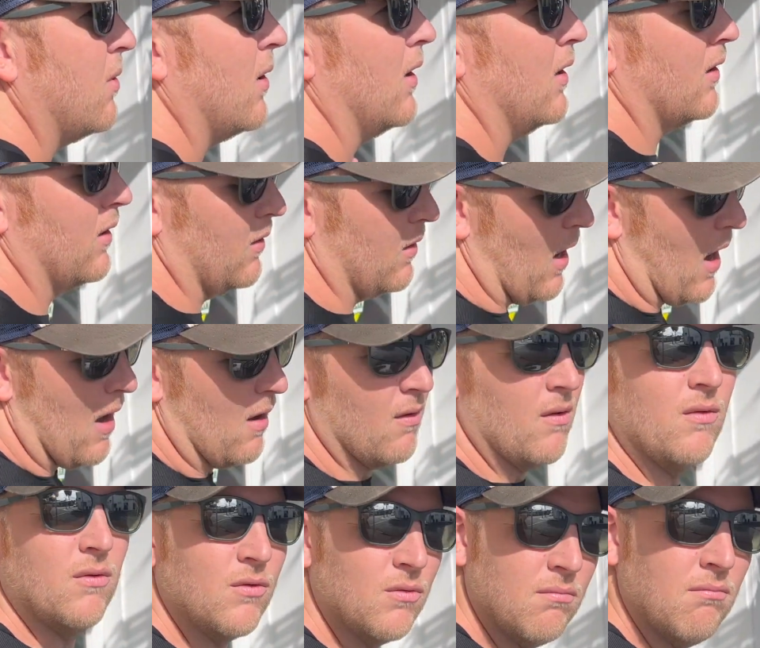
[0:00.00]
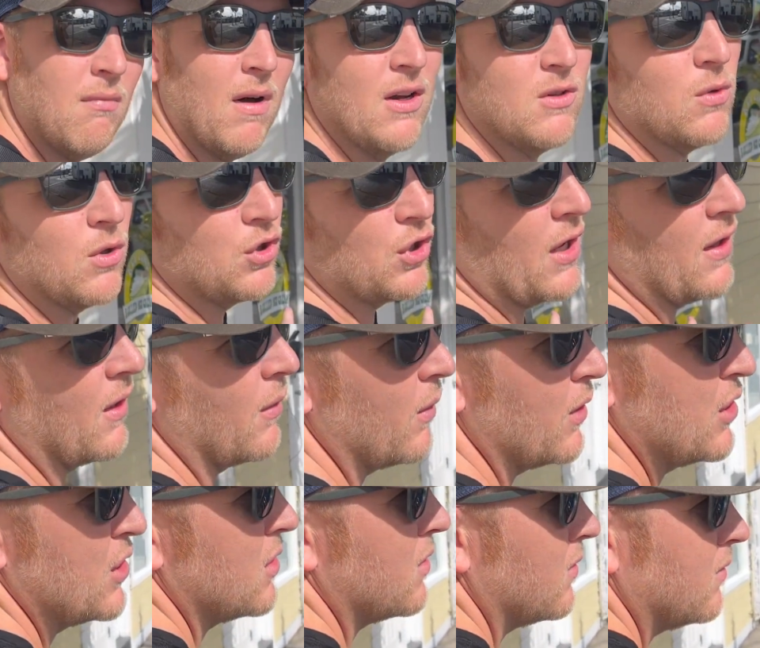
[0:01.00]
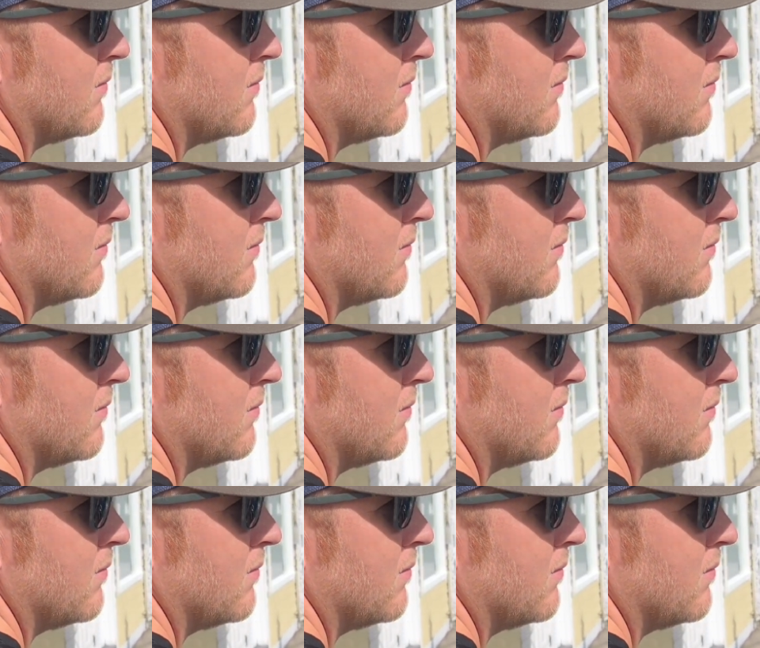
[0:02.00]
but we thought might as well try the original.